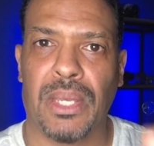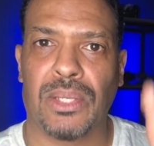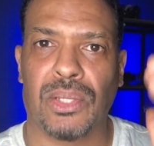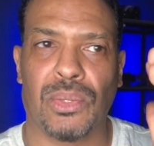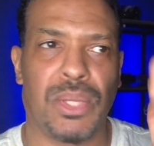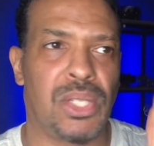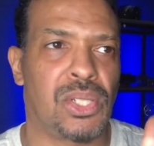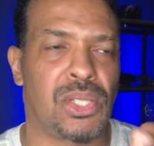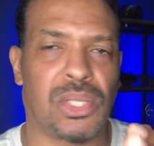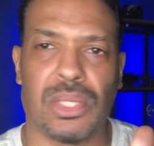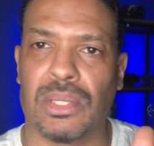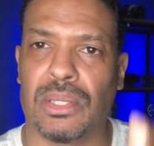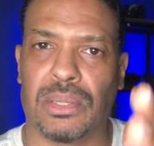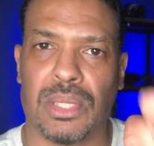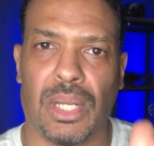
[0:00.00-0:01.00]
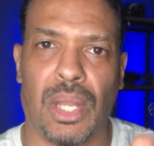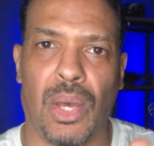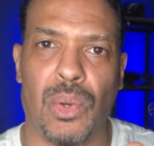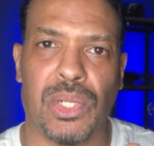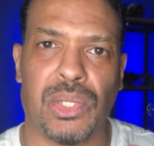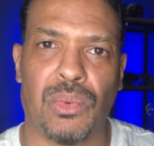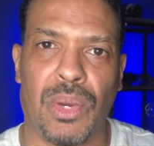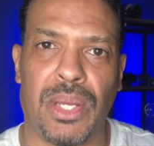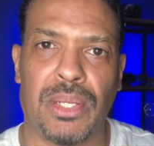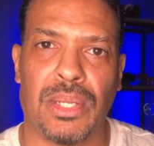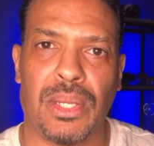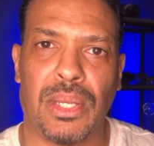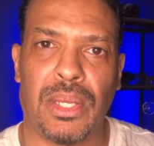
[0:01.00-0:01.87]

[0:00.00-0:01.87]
So this is the lowest one.